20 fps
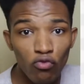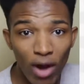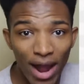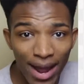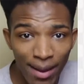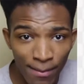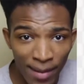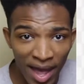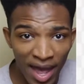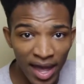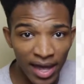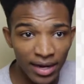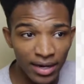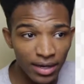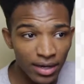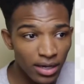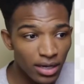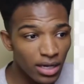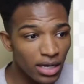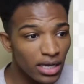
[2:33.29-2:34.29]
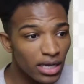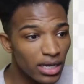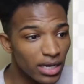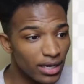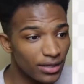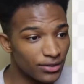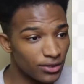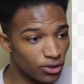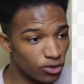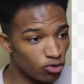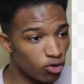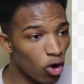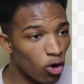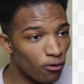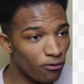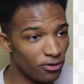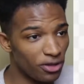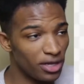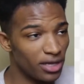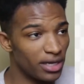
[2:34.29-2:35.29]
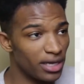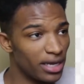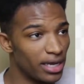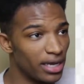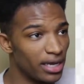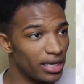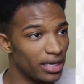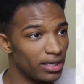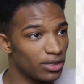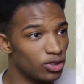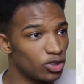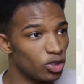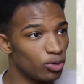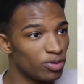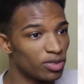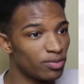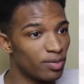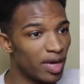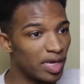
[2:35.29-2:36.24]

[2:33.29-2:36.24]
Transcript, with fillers: Rayman is a trophy in Super